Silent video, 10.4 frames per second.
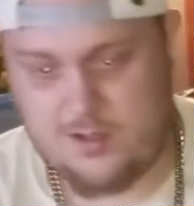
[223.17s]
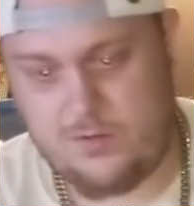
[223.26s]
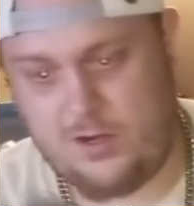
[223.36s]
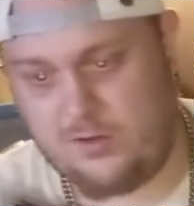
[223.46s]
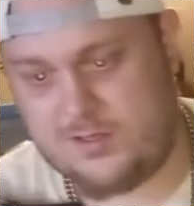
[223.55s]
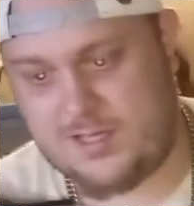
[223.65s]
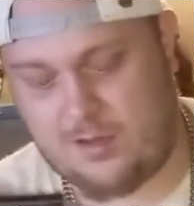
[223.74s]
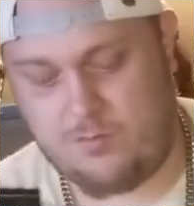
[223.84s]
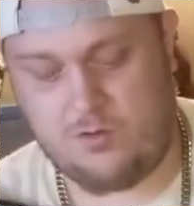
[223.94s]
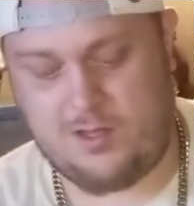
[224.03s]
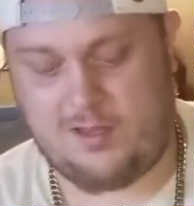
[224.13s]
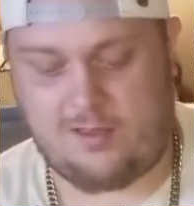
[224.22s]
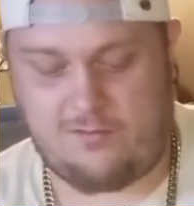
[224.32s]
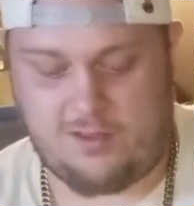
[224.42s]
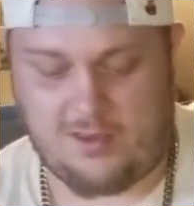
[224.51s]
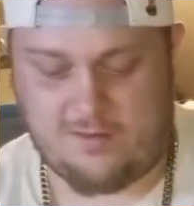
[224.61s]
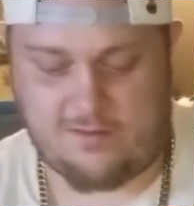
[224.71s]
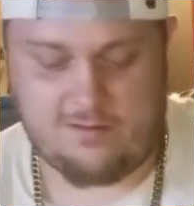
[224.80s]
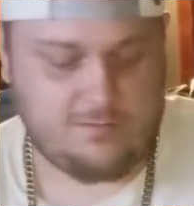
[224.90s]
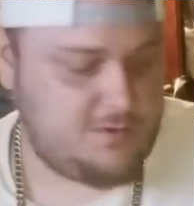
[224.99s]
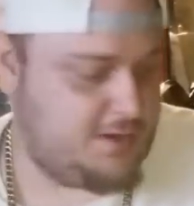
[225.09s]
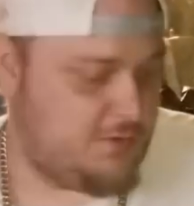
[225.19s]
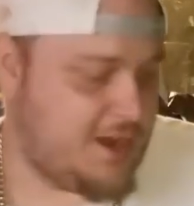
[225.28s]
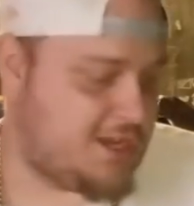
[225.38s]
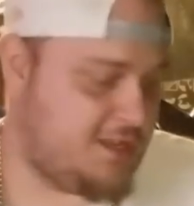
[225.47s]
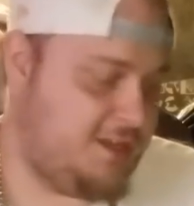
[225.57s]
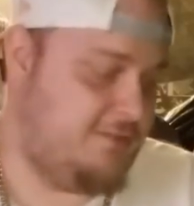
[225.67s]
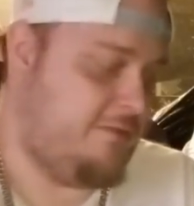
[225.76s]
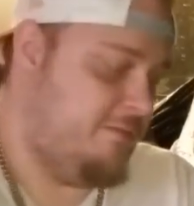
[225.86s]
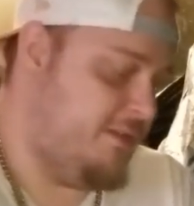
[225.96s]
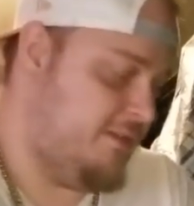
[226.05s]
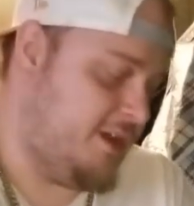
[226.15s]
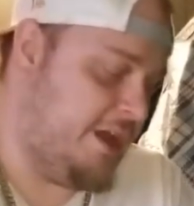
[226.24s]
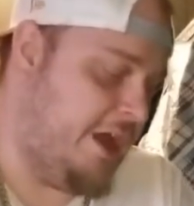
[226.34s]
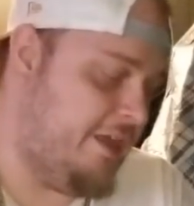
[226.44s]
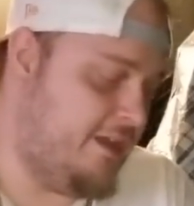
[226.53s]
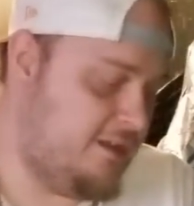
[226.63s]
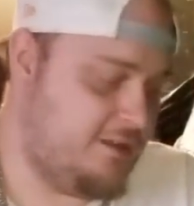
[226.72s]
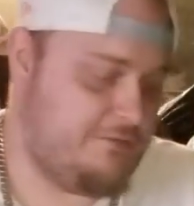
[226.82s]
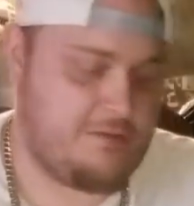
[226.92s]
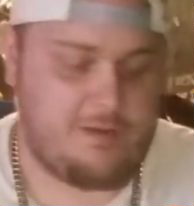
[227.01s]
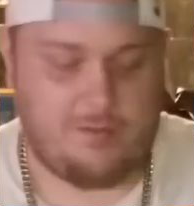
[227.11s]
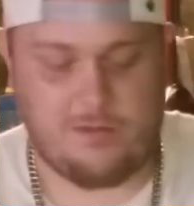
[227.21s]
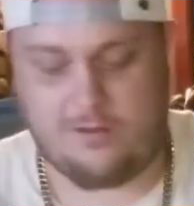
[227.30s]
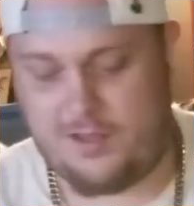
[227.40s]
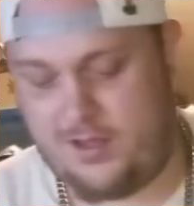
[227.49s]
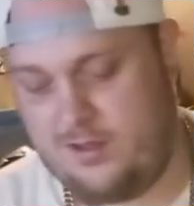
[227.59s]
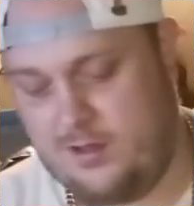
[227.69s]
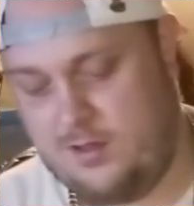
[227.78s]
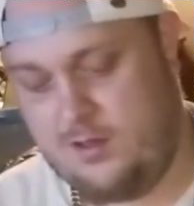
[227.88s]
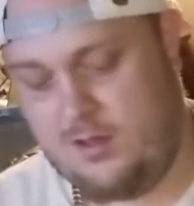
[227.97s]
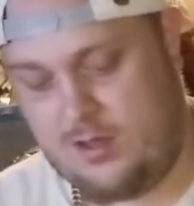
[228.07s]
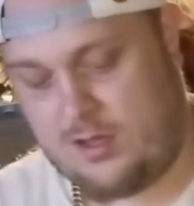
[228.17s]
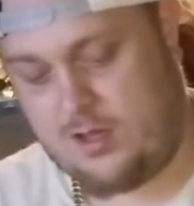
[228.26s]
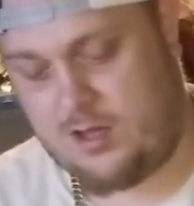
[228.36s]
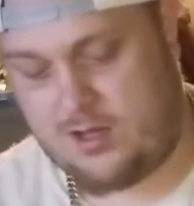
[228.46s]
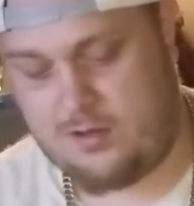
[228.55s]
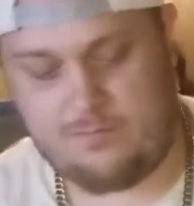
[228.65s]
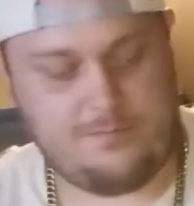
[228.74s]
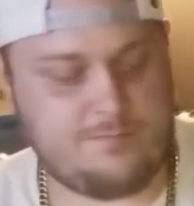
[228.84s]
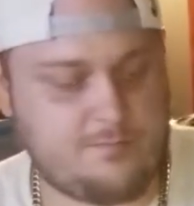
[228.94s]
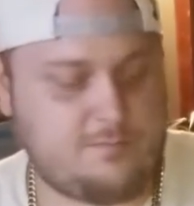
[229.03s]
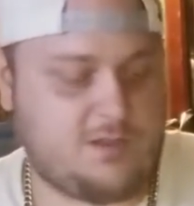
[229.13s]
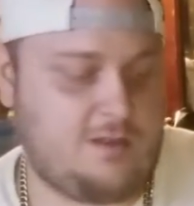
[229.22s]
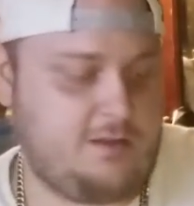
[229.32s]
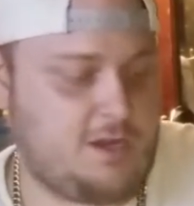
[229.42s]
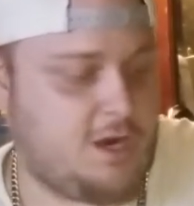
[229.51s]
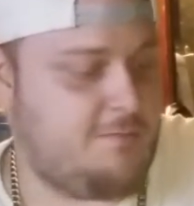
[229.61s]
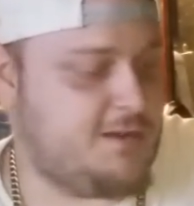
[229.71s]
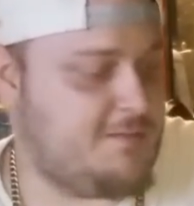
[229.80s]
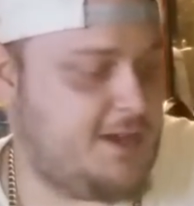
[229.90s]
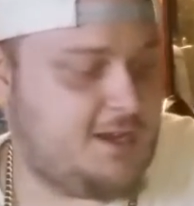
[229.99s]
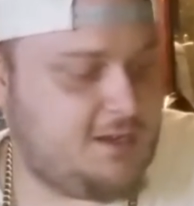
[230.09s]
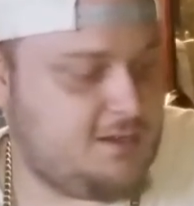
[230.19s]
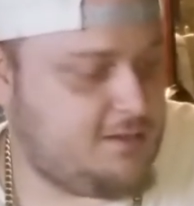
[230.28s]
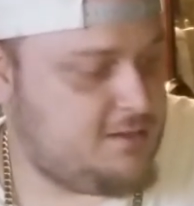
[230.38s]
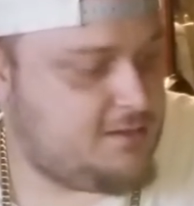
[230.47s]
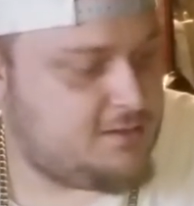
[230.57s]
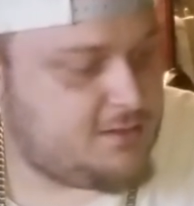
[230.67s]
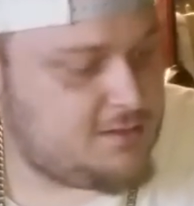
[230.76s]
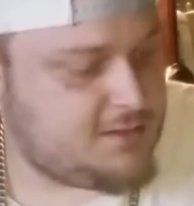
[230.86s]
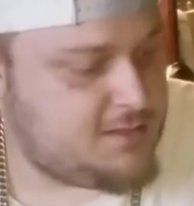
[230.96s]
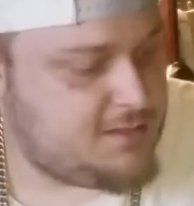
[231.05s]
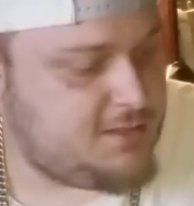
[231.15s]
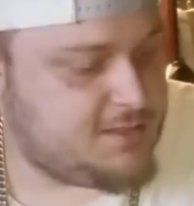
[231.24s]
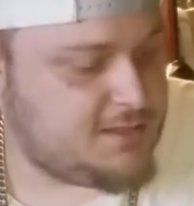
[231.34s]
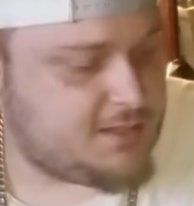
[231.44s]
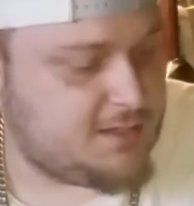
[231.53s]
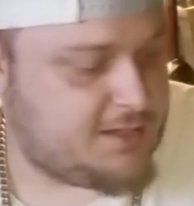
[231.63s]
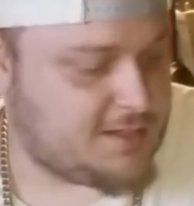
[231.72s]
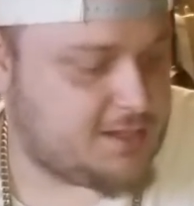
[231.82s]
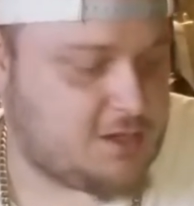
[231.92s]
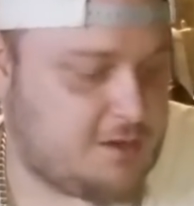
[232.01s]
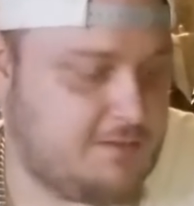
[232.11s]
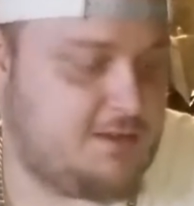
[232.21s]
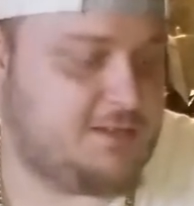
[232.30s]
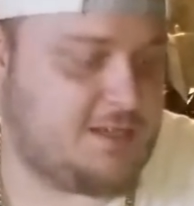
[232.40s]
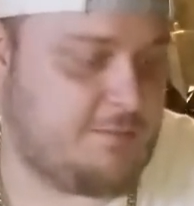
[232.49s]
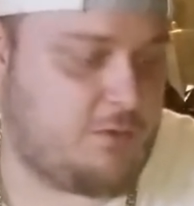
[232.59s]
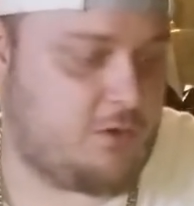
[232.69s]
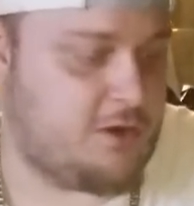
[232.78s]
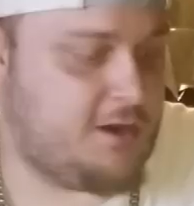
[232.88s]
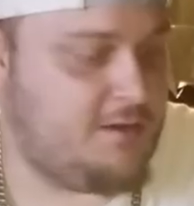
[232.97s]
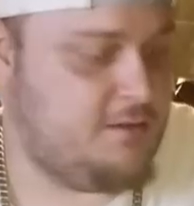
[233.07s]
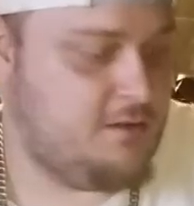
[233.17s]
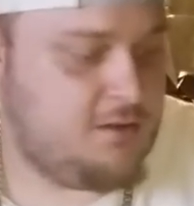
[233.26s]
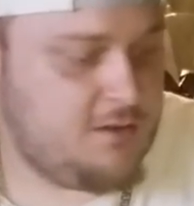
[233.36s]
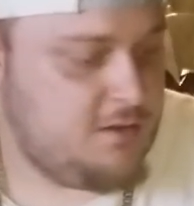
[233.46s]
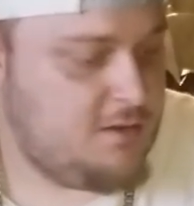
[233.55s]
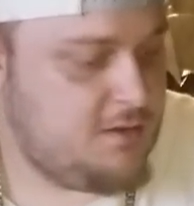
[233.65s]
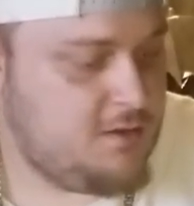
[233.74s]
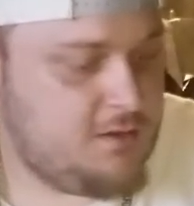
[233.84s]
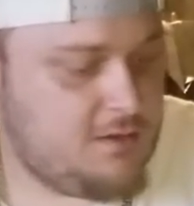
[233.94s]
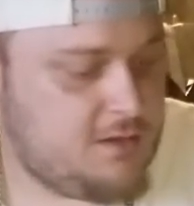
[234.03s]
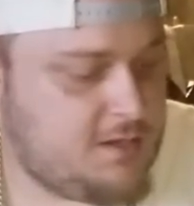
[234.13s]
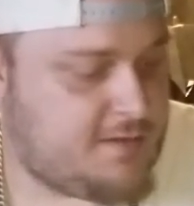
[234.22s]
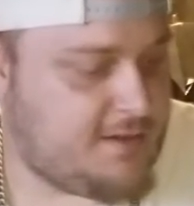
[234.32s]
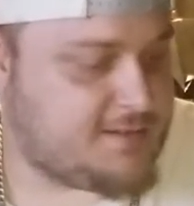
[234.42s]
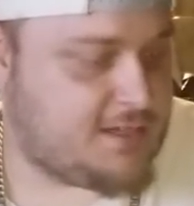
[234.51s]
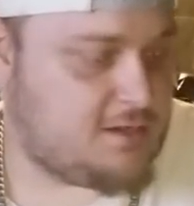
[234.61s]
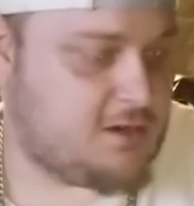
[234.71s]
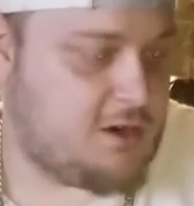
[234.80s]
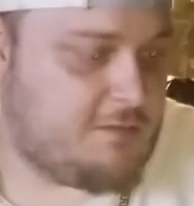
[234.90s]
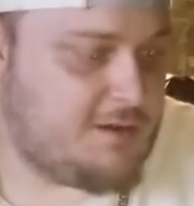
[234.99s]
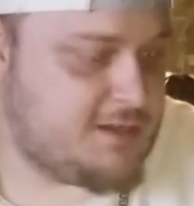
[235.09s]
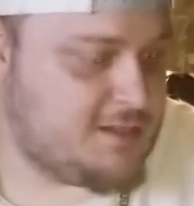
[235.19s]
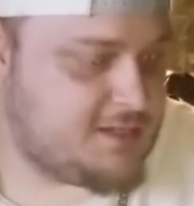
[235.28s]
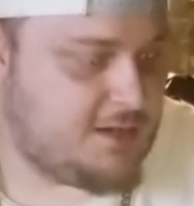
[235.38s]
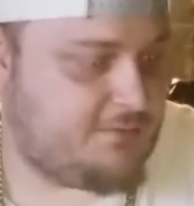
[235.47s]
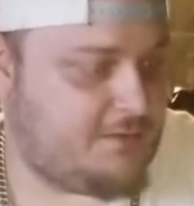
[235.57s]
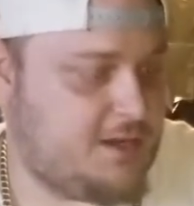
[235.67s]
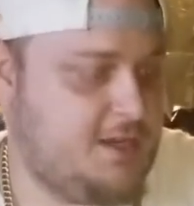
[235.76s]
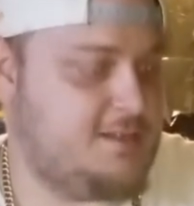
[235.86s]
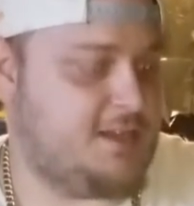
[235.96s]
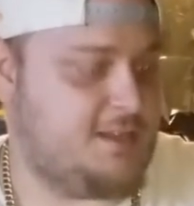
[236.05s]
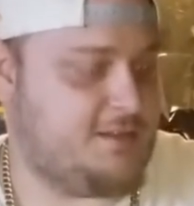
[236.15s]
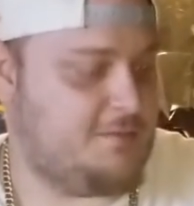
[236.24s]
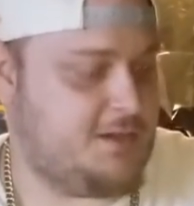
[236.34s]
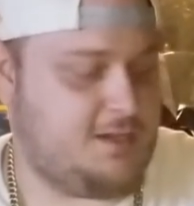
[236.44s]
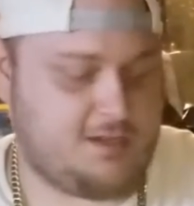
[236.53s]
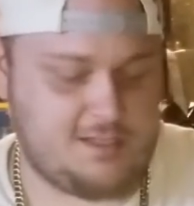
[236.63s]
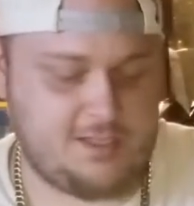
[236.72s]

We don't sell bootleg D V Ds. We, we actually give them to the guy that lives in my building, uh, the garbage man. He's the, not the garbage, he's like a porter. He takes out our garbage and stuff, and he said to me, because